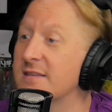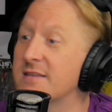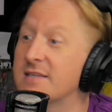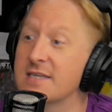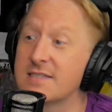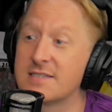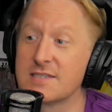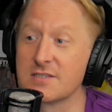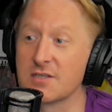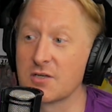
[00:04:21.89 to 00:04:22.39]

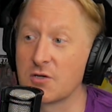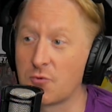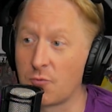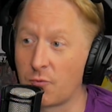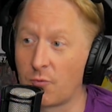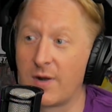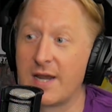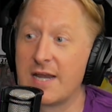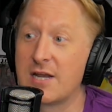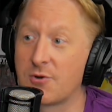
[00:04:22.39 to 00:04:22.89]
This is a
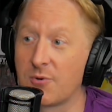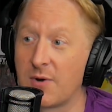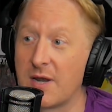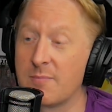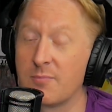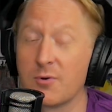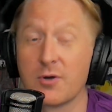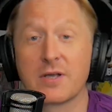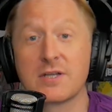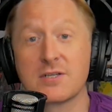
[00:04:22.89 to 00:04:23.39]
great,
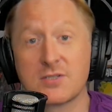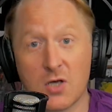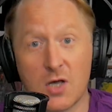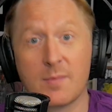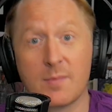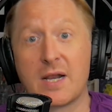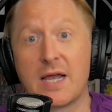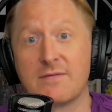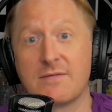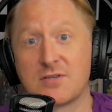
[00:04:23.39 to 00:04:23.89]
great book, and
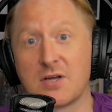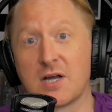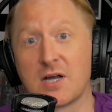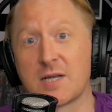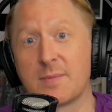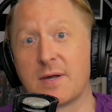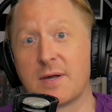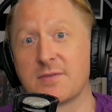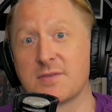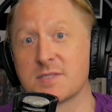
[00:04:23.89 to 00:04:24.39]
Tom and I have
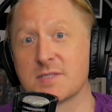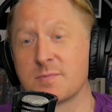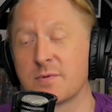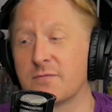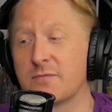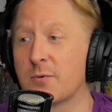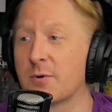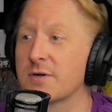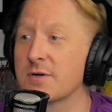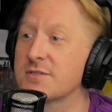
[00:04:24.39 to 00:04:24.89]
talked about this
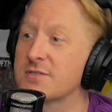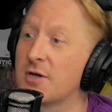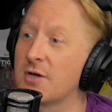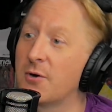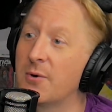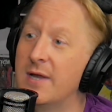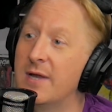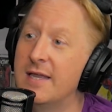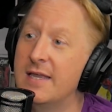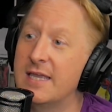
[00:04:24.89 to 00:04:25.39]
before.
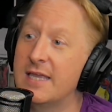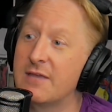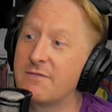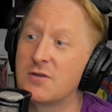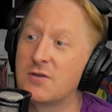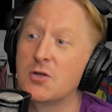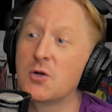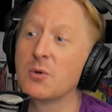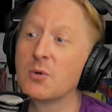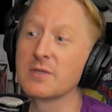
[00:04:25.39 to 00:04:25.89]
So
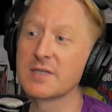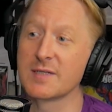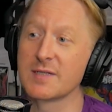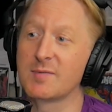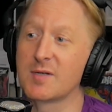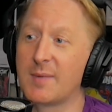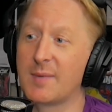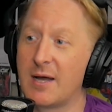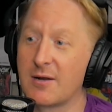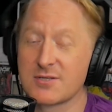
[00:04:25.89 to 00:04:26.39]
if you know a little
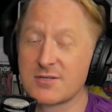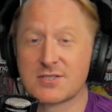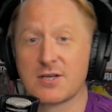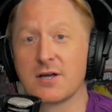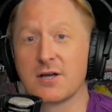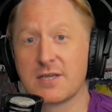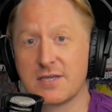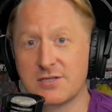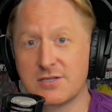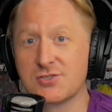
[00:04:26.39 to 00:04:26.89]
bit about
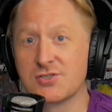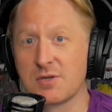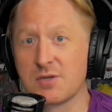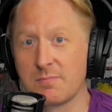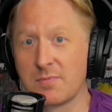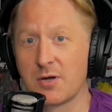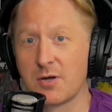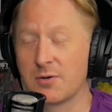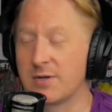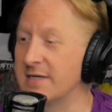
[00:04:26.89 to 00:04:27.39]
Usagi
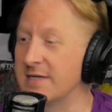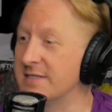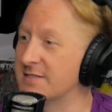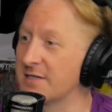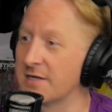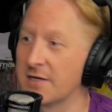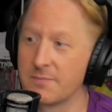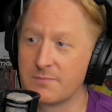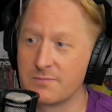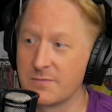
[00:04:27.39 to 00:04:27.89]
Yojimbo, he's
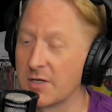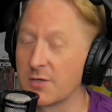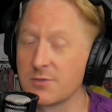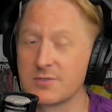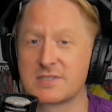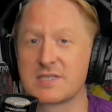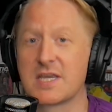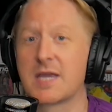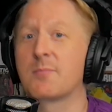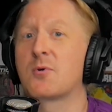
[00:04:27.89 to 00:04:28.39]
a
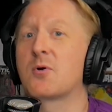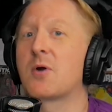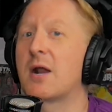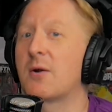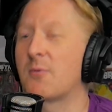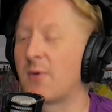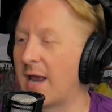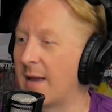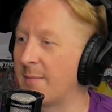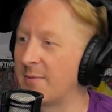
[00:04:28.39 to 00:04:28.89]
samurai
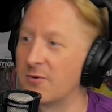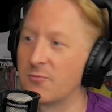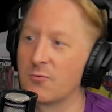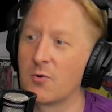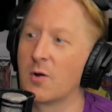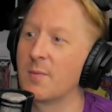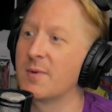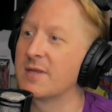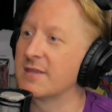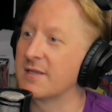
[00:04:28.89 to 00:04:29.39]
rabbit
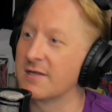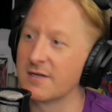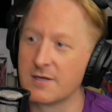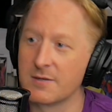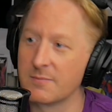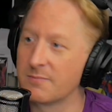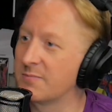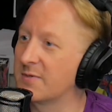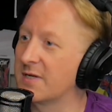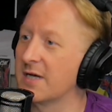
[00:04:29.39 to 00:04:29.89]
roaming
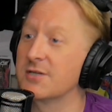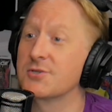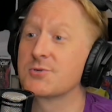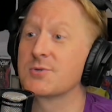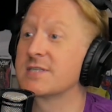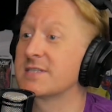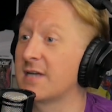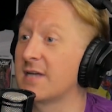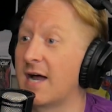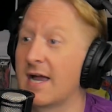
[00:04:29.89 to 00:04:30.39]
the
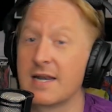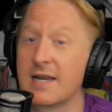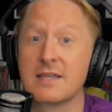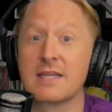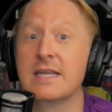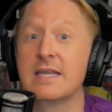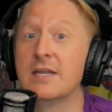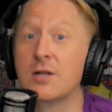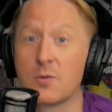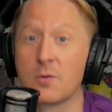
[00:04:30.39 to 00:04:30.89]
countryside in
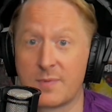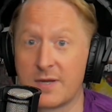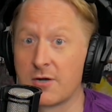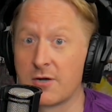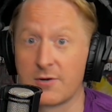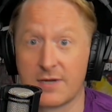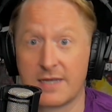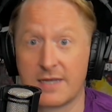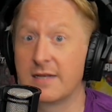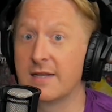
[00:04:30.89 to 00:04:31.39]
the Edo
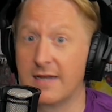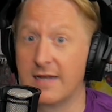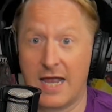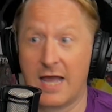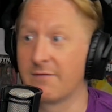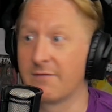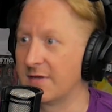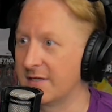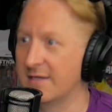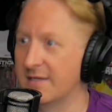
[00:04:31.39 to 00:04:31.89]
period and
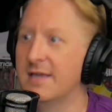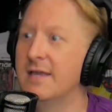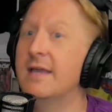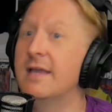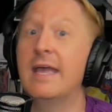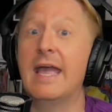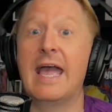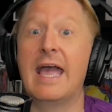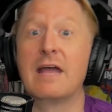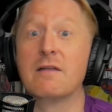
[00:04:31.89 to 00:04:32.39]
having
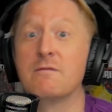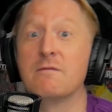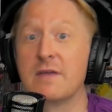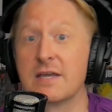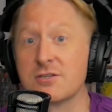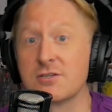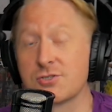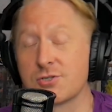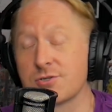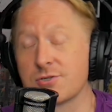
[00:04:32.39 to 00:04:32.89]

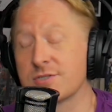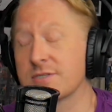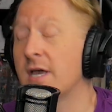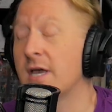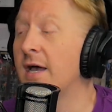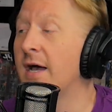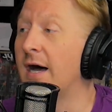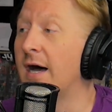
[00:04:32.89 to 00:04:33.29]
adventures.